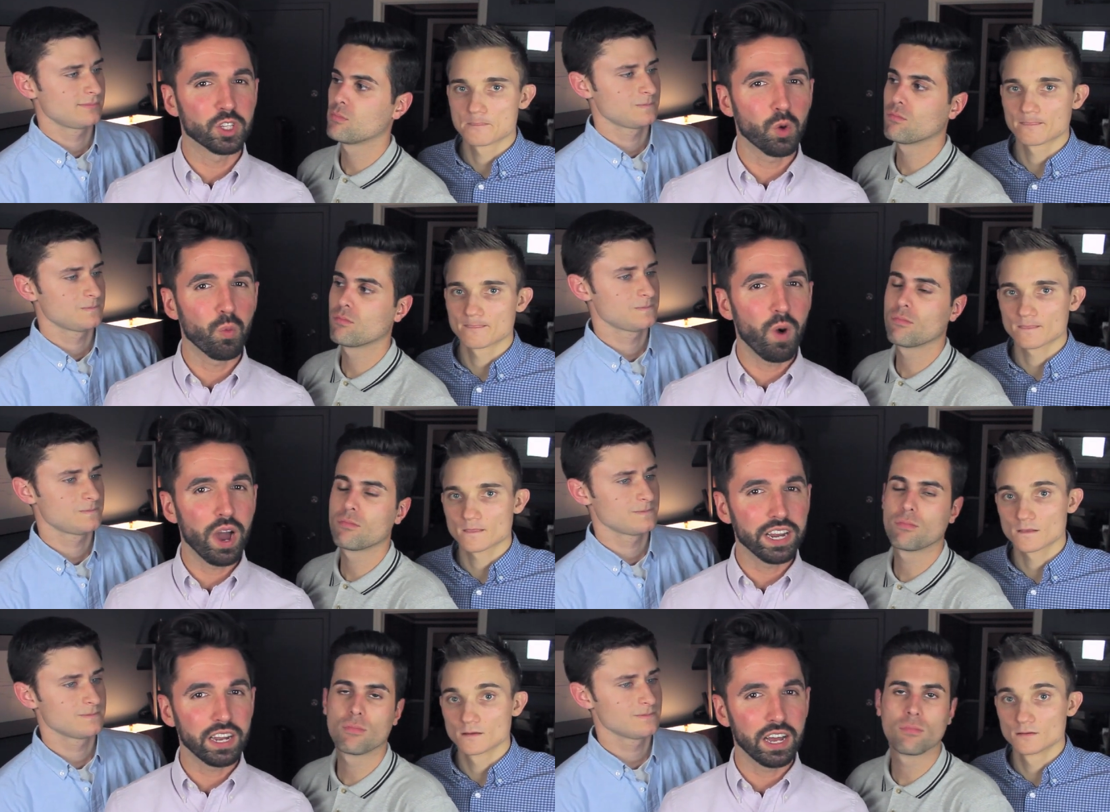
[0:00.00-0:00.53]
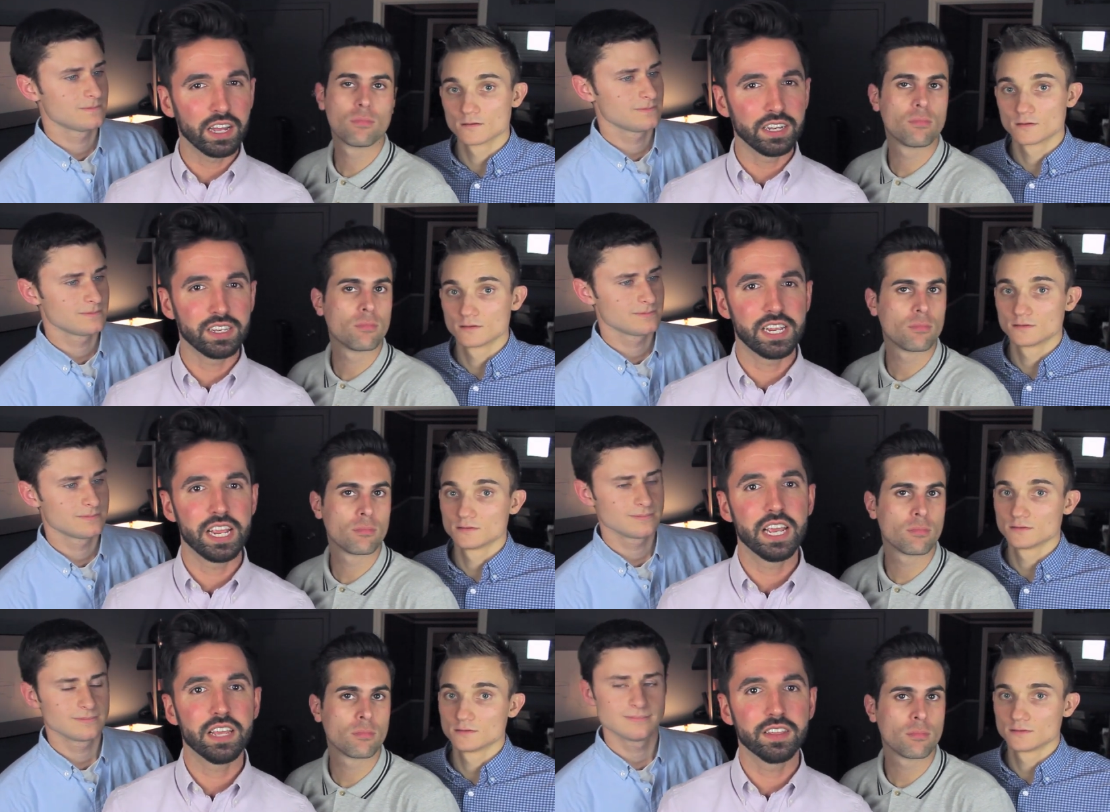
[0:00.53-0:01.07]
Speaker 1: So why not
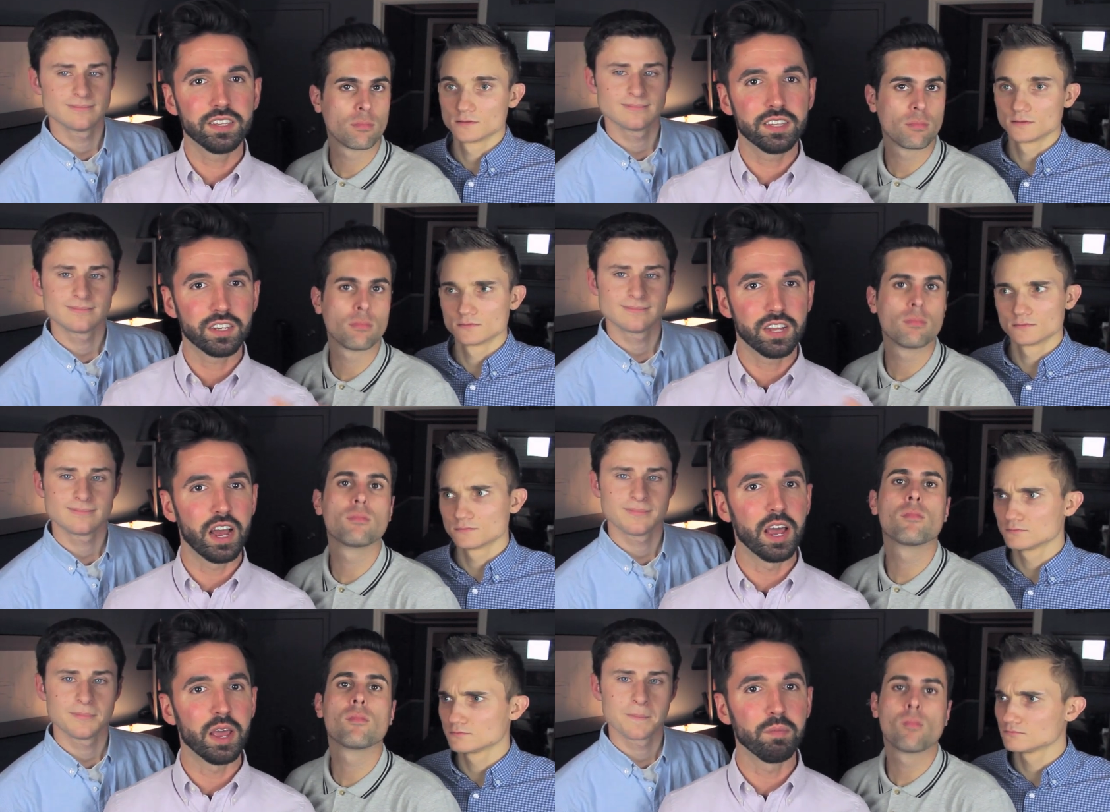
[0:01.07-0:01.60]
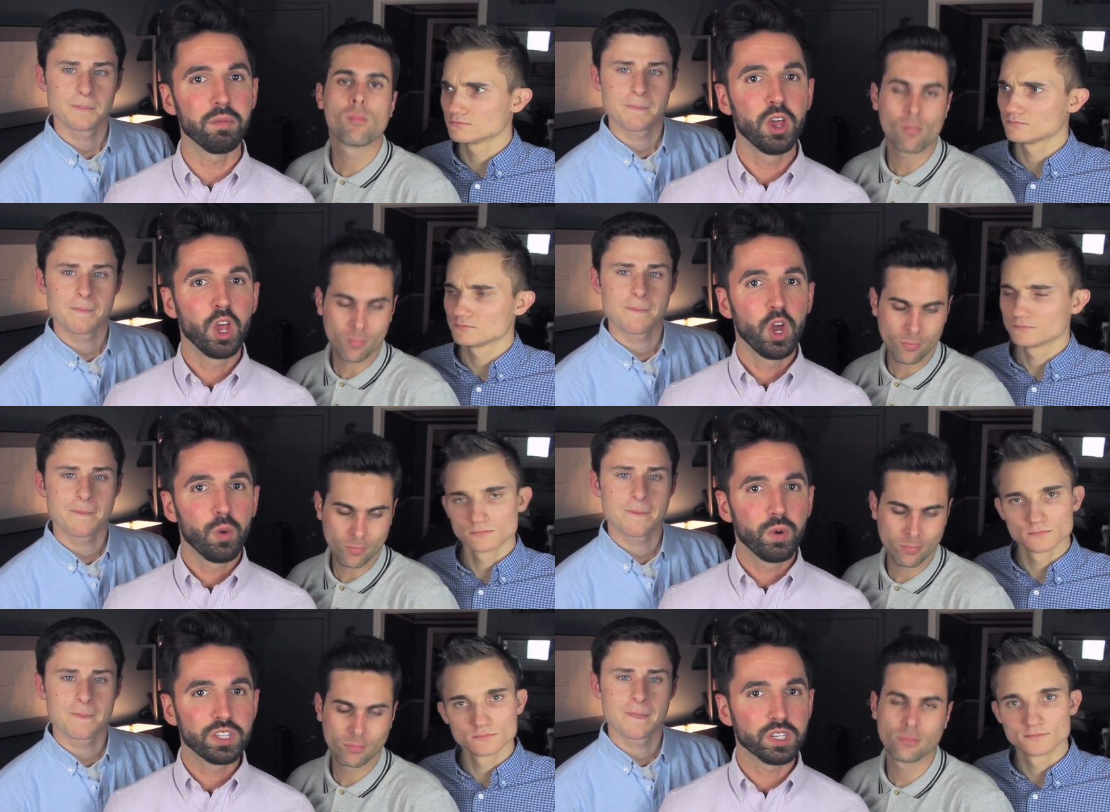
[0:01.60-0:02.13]
take this time
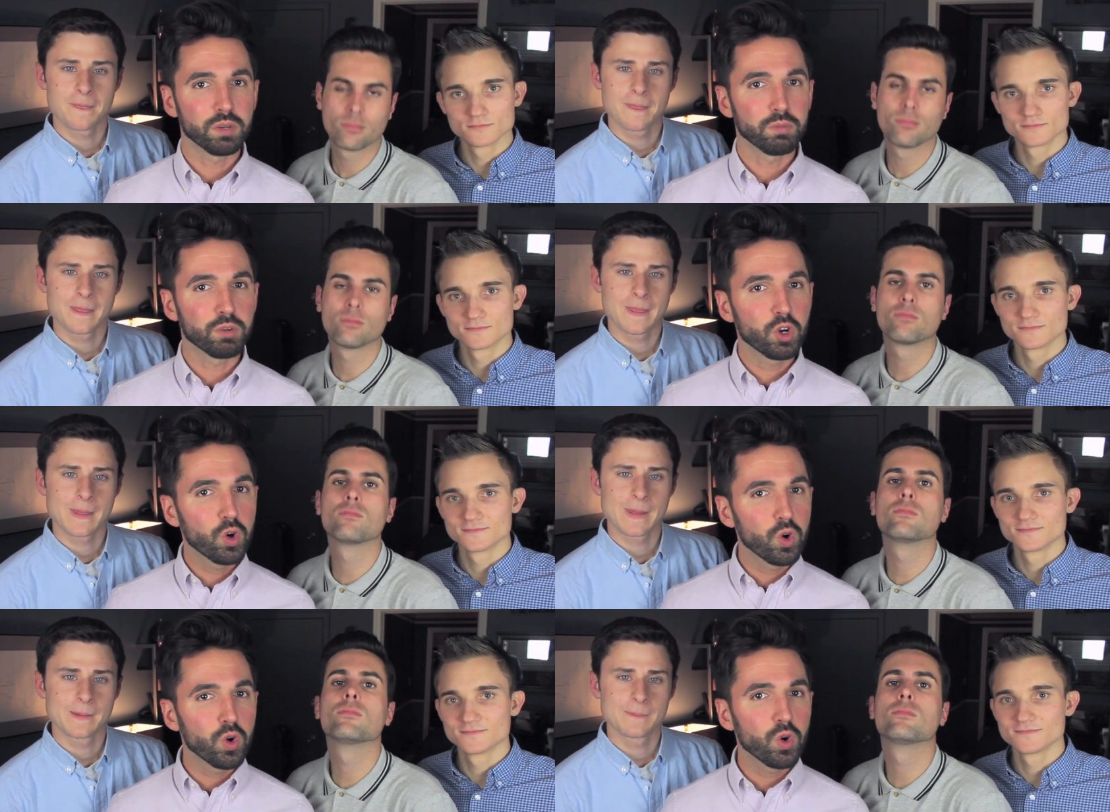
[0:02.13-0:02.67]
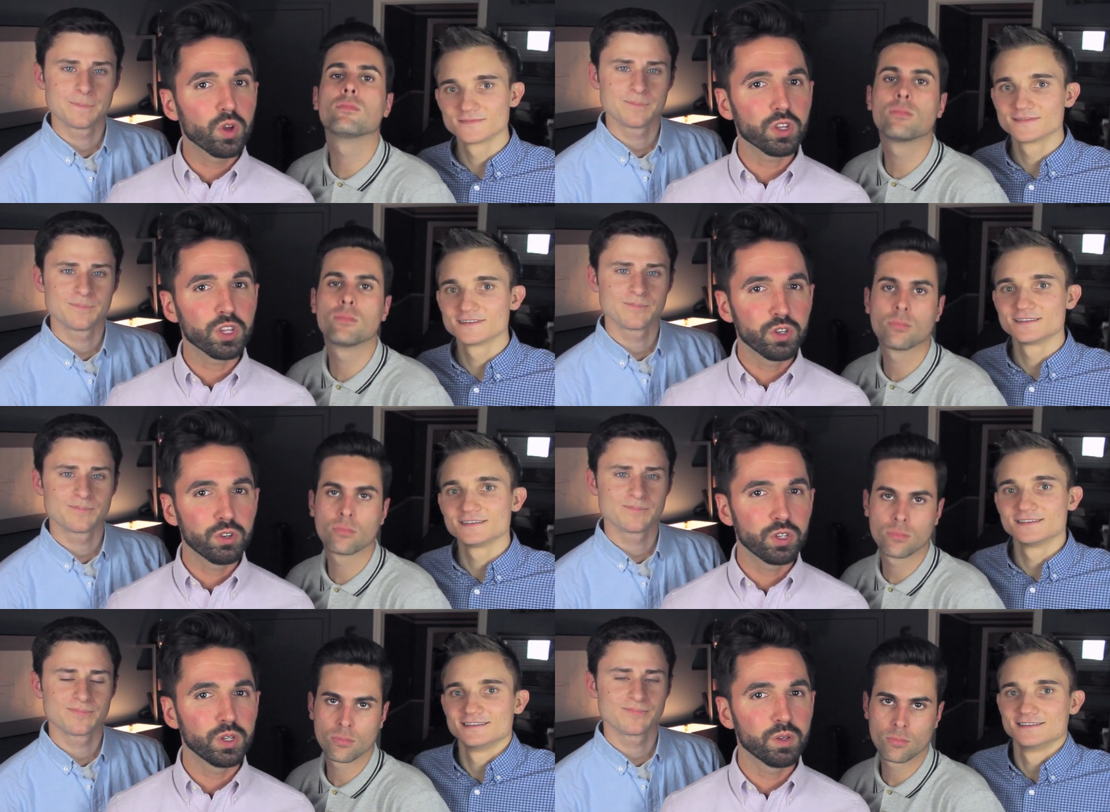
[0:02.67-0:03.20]
with some cool
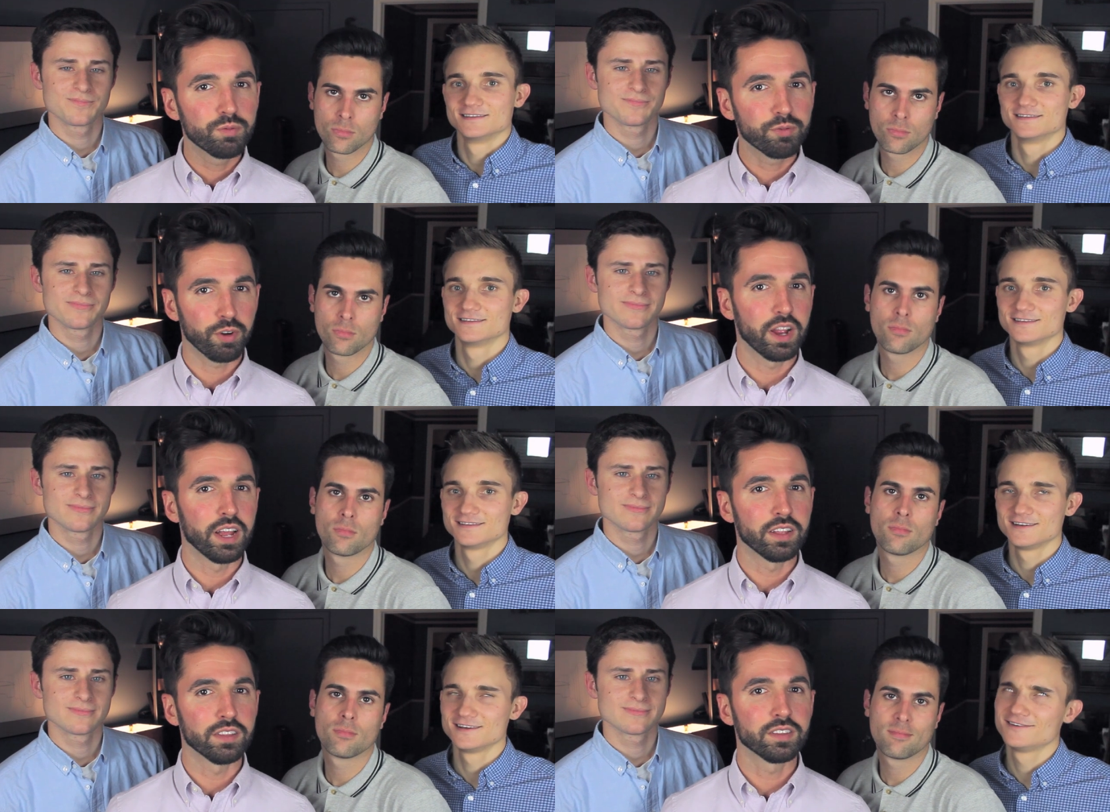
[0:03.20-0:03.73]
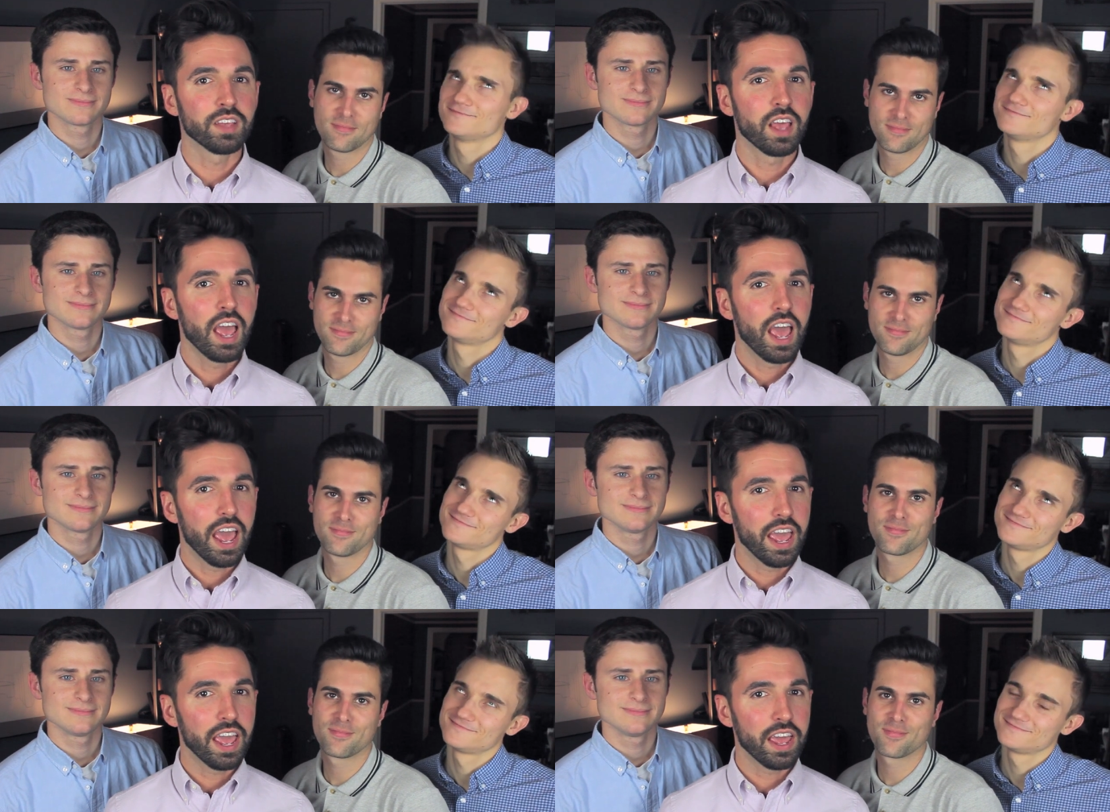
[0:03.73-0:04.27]
YouTube friends
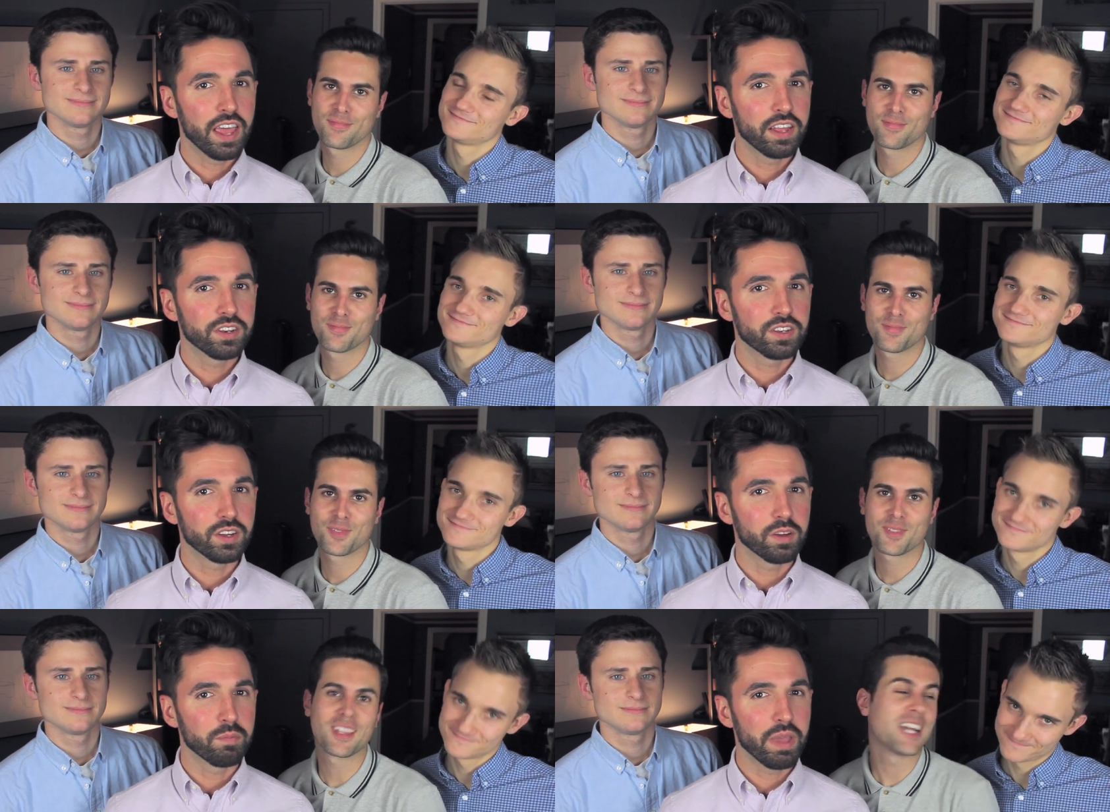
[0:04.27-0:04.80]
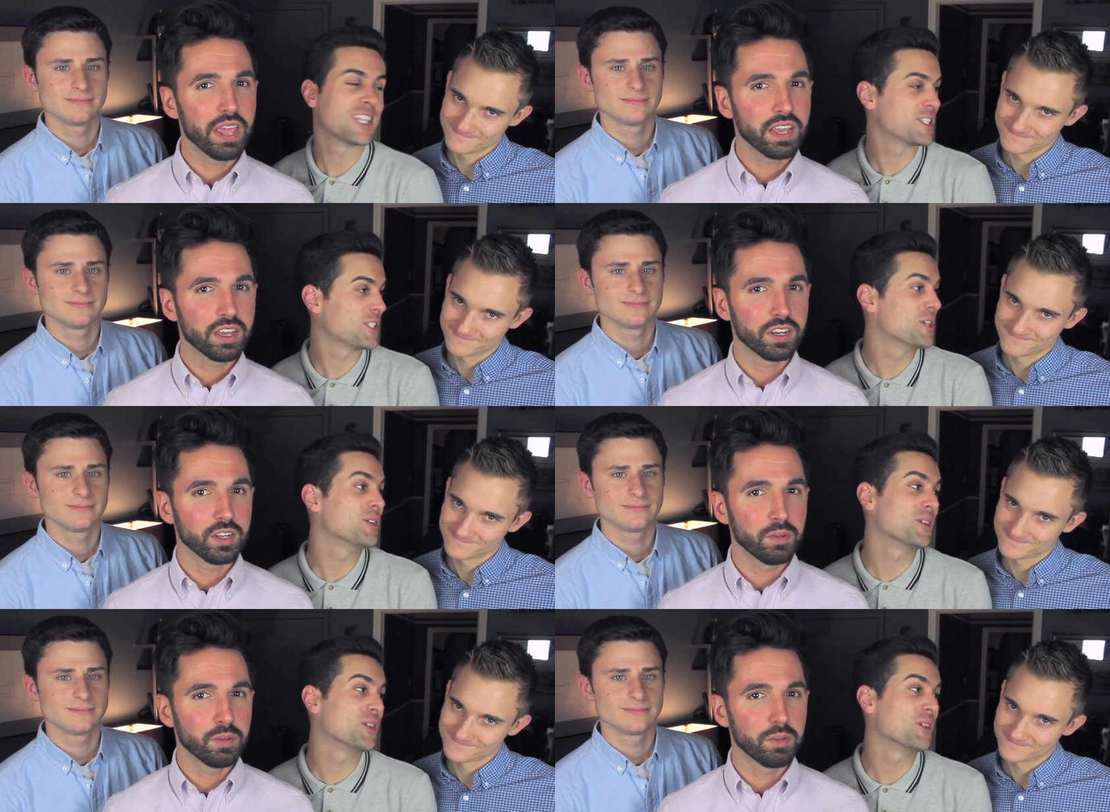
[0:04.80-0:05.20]
and make